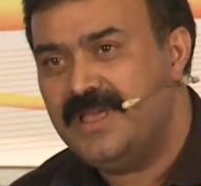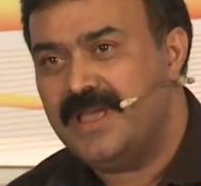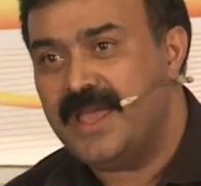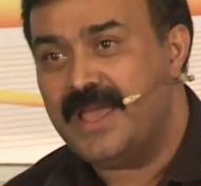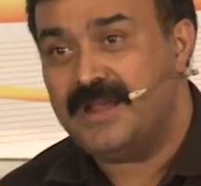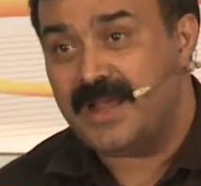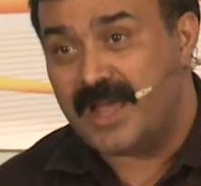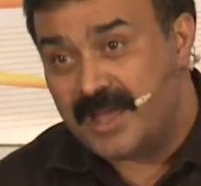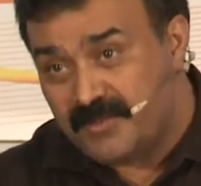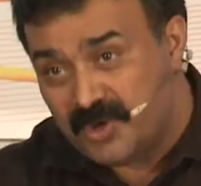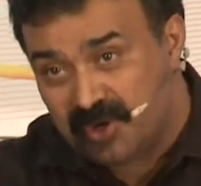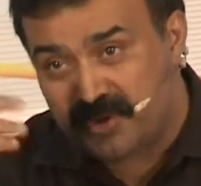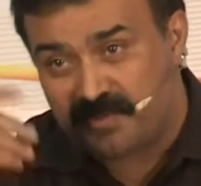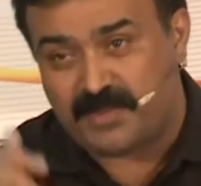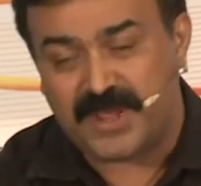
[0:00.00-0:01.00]
And I'm
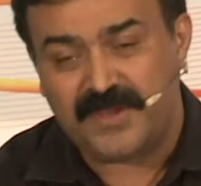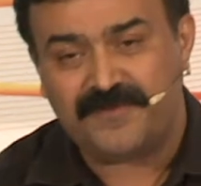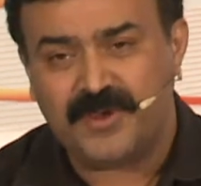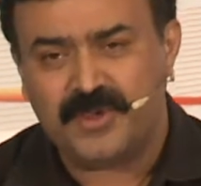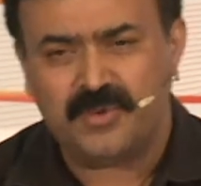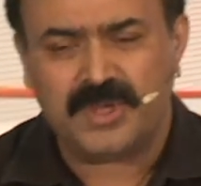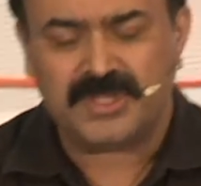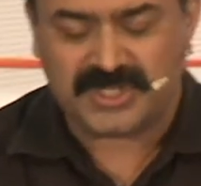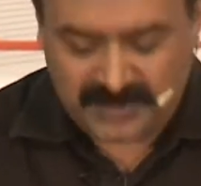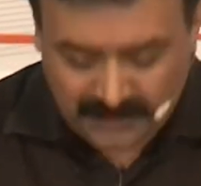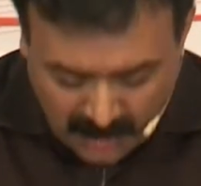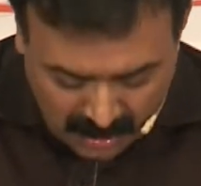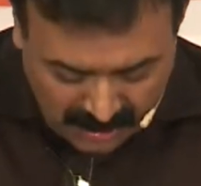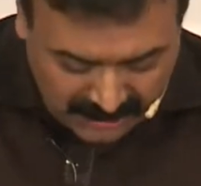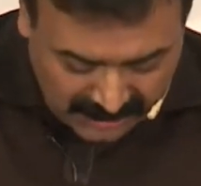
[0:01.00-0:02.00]
going to play for you a
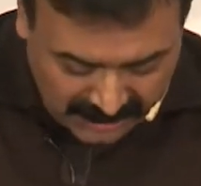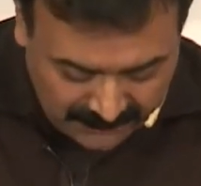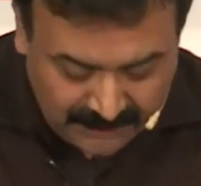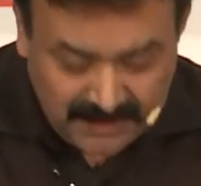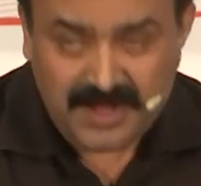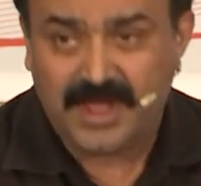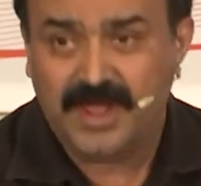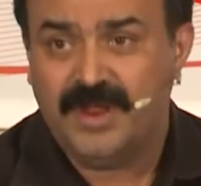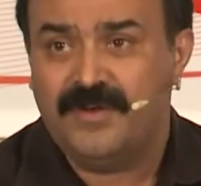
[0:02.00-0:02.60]
small clip